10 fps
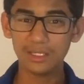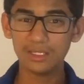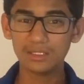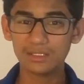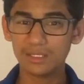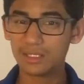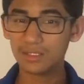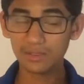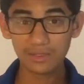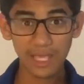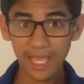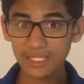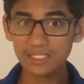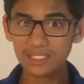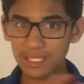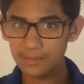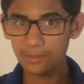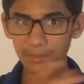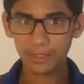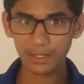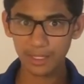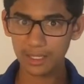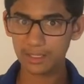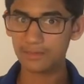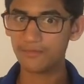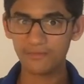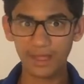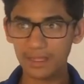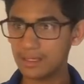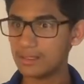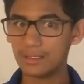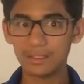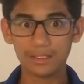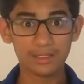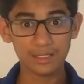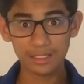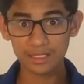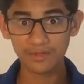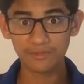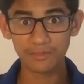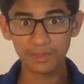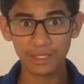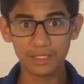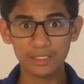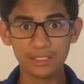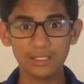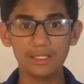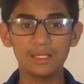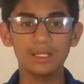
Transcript: So like you can't just take them apart and find in a different place.